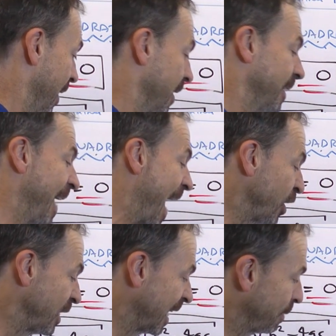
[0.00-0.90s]
So that
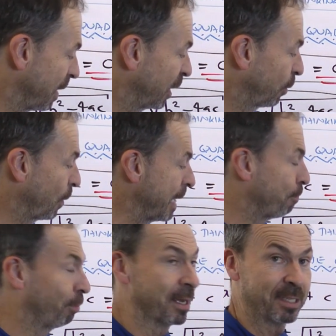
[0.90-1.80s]
actually gives me 3
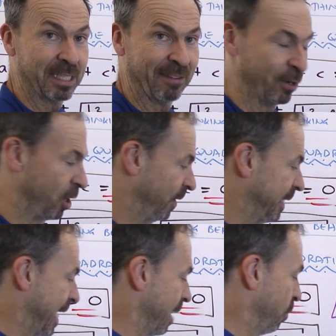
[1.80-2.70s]
plus 7 over
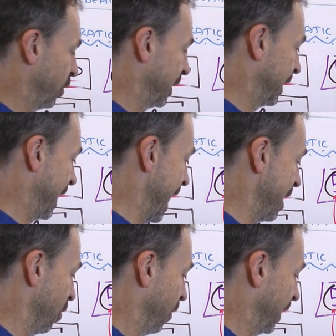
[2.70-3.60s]
10, which is
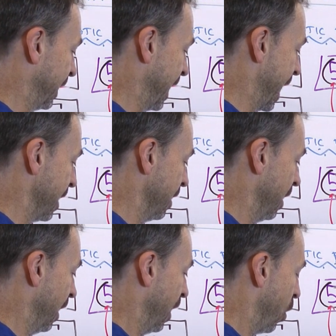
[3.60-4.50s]
10 over 10,
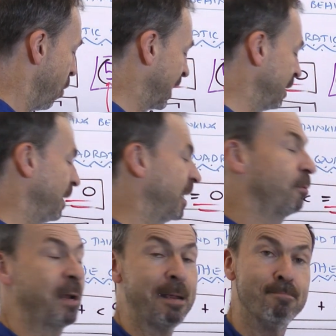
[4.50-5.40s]
or it gives me
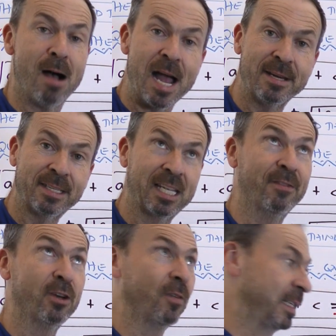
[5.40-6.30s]
3 minus
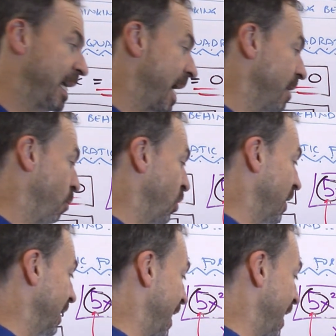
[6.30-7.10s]
7 over 10, which is